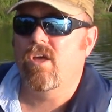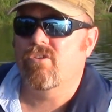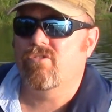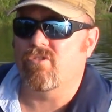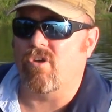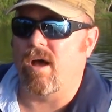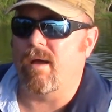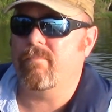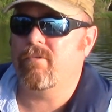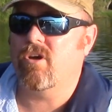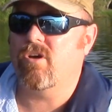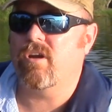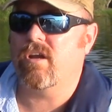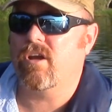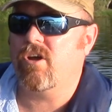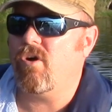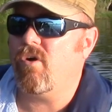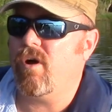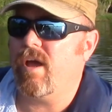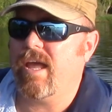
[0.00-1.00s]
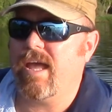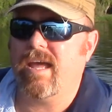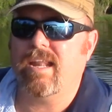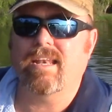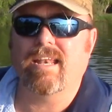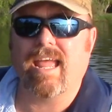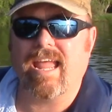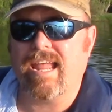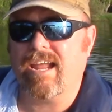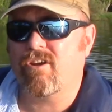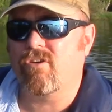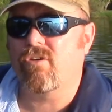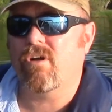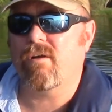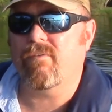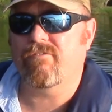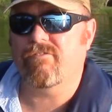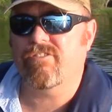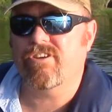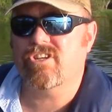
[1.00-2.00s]
so I'm going to go ahead and anchor
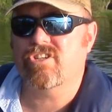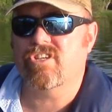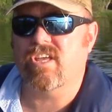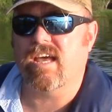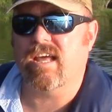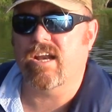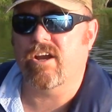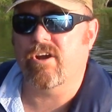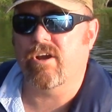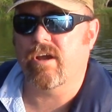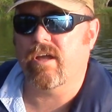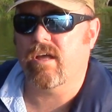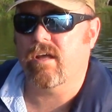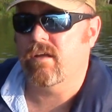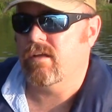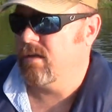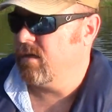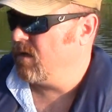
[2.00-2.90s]
up and fish that area.